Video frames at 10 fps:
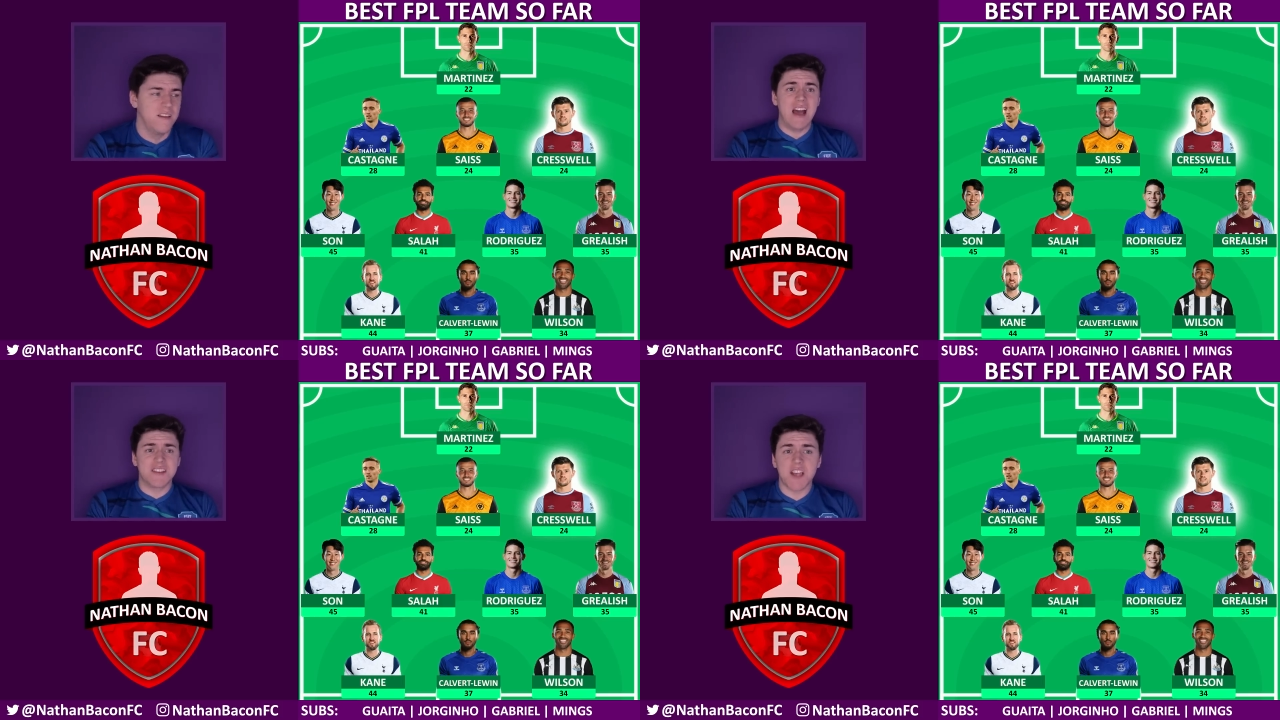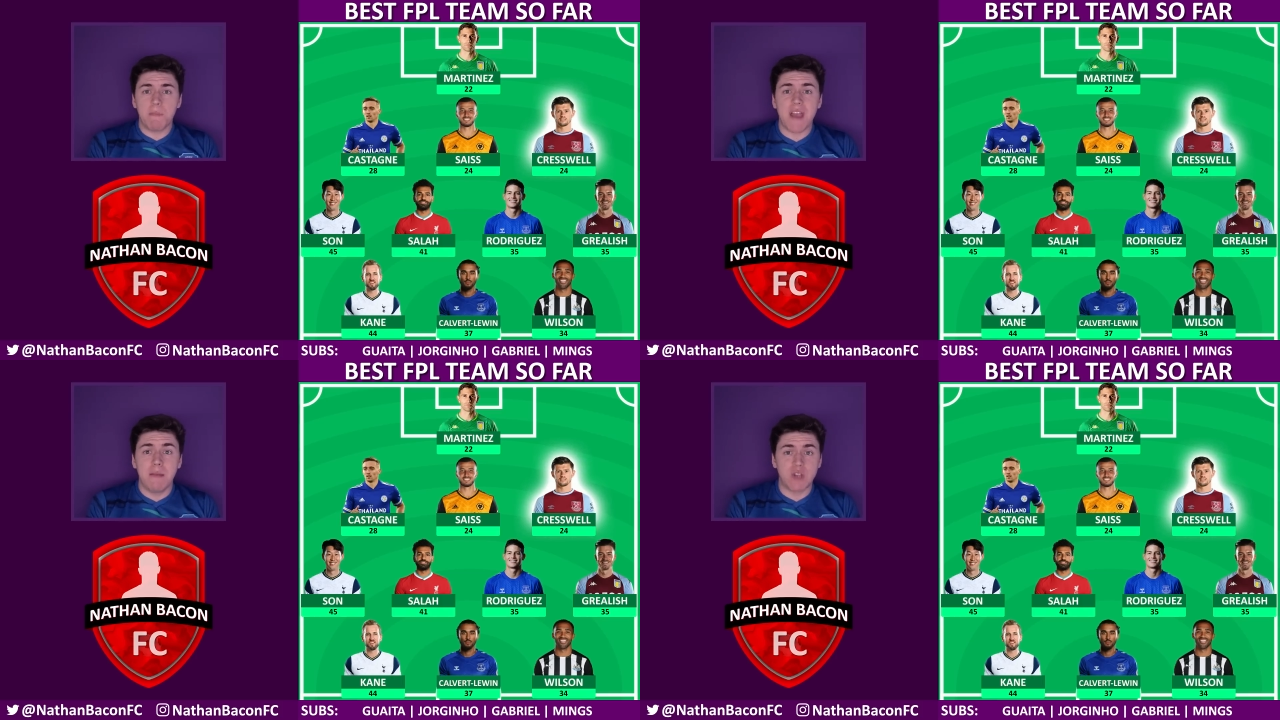And
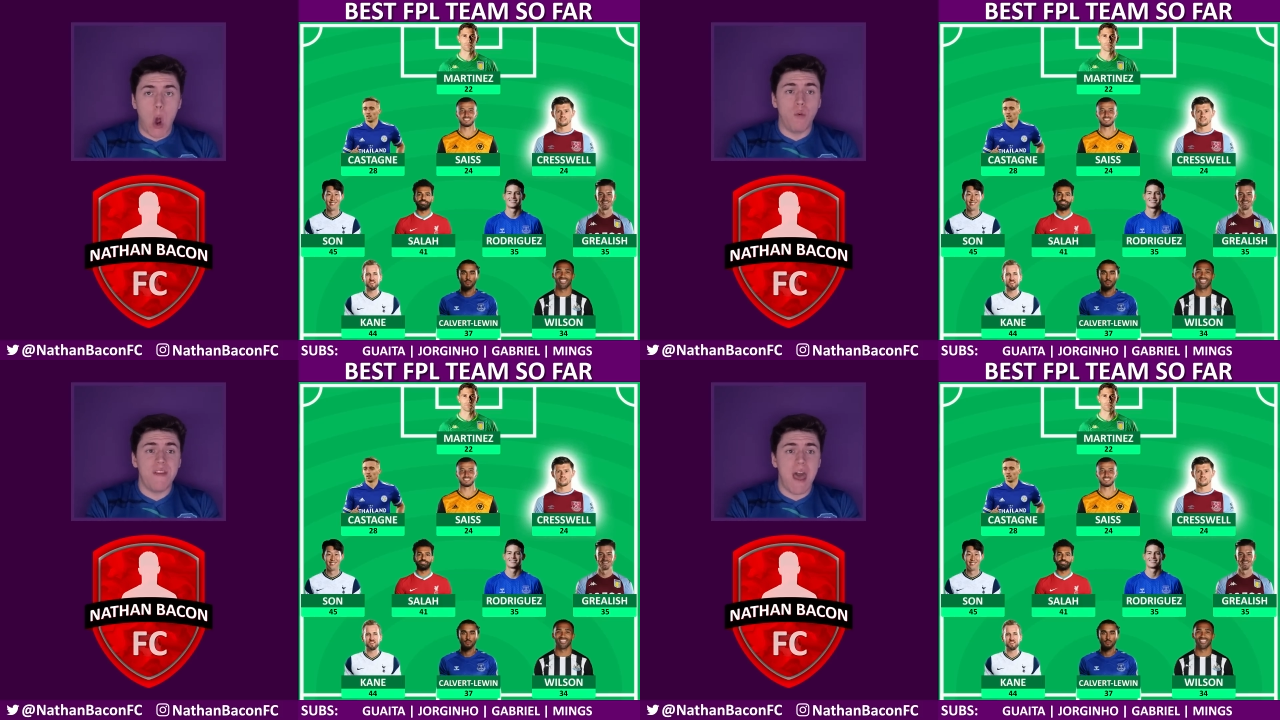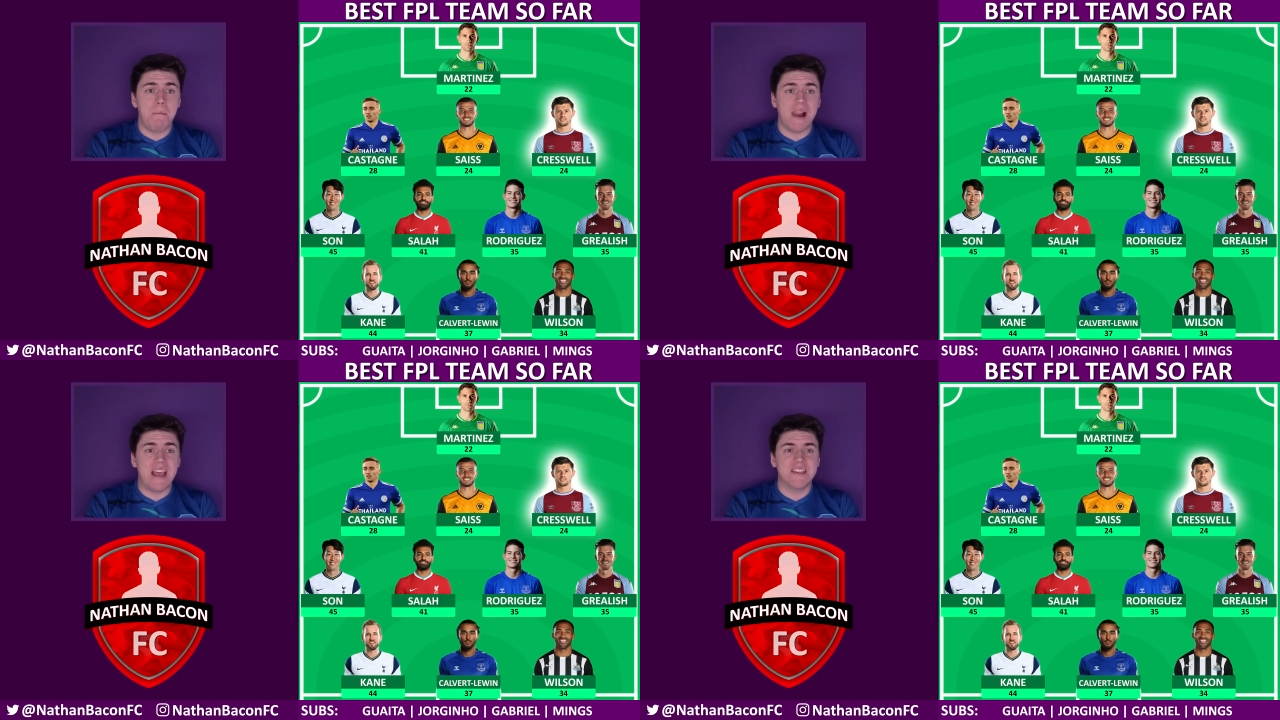sometimes owning their
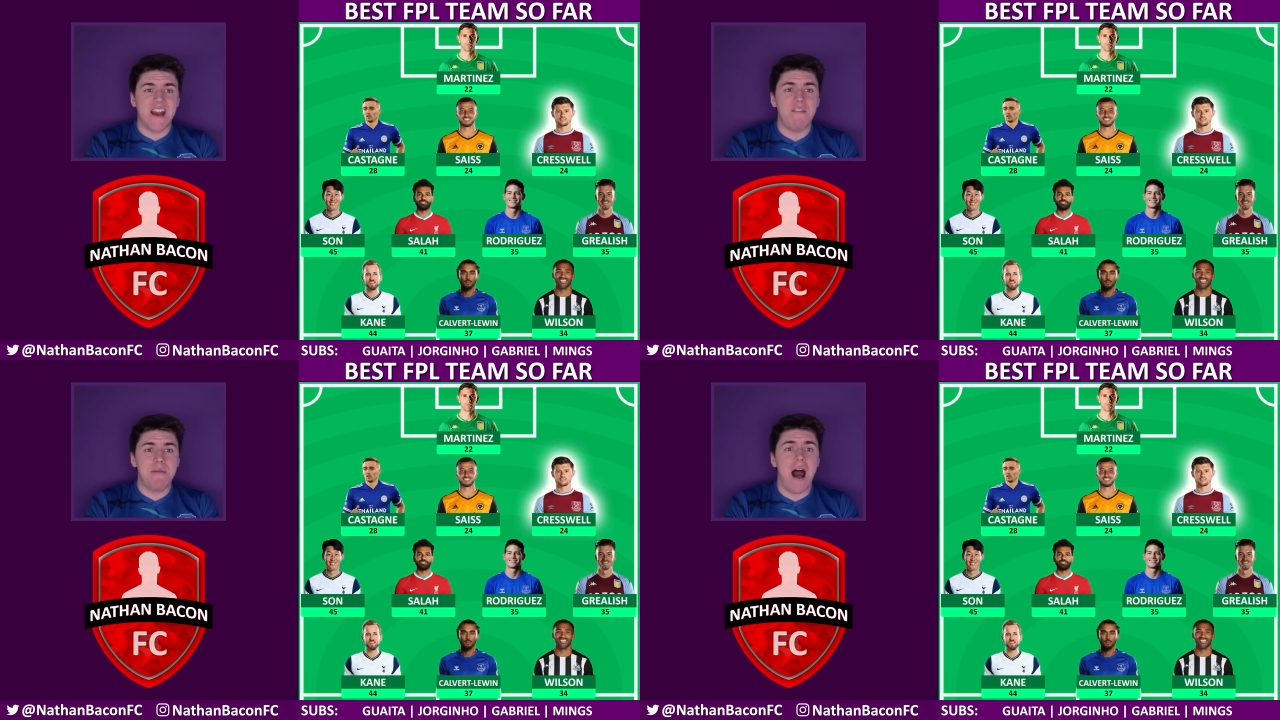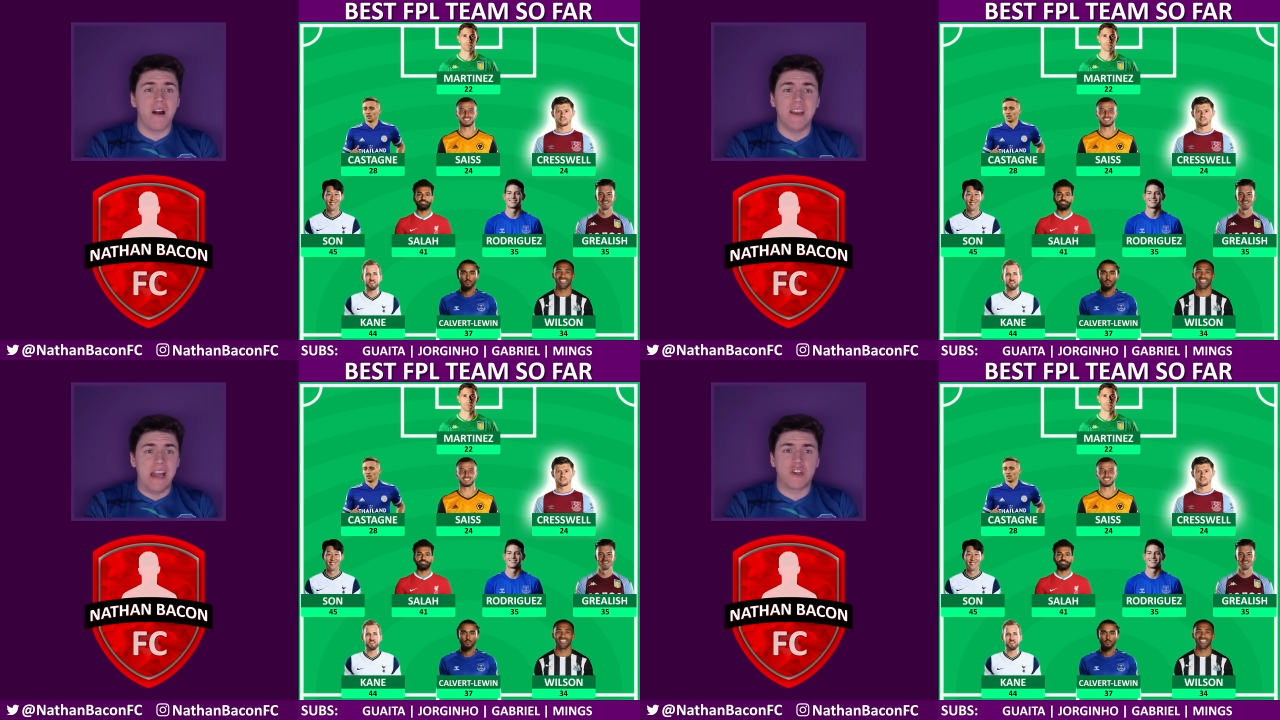players in FPL
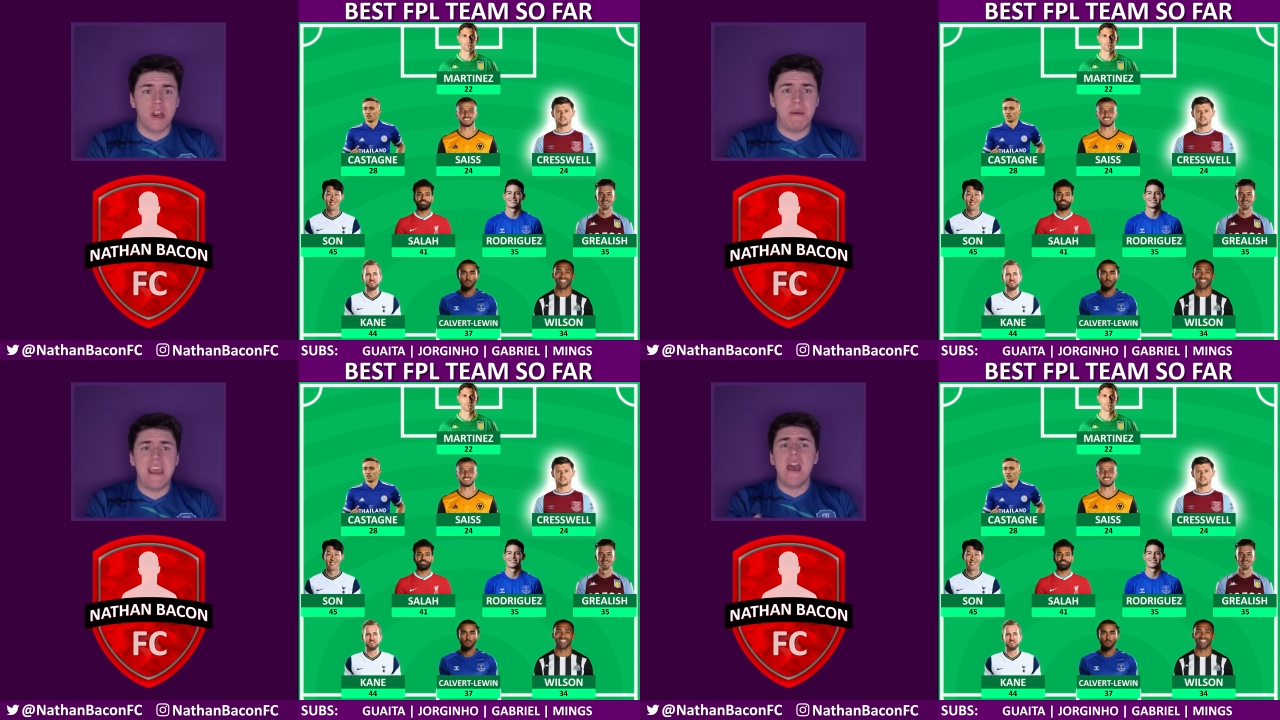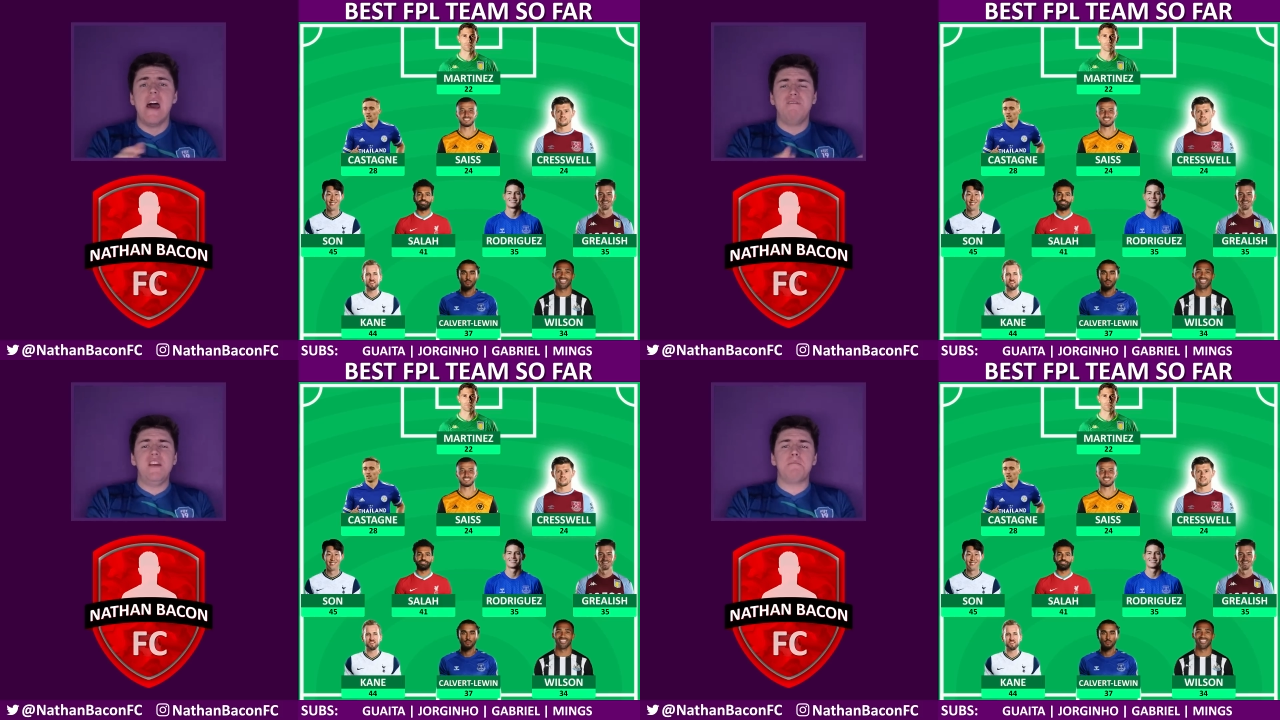can literally be
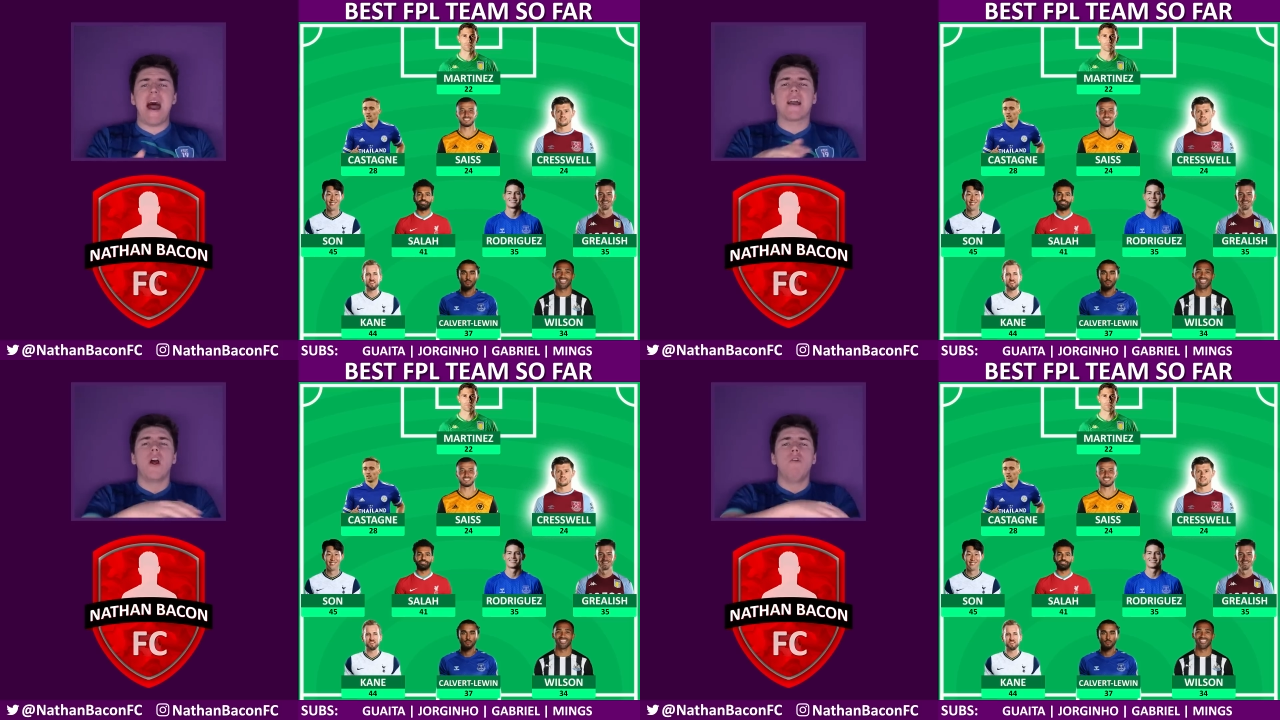feet back,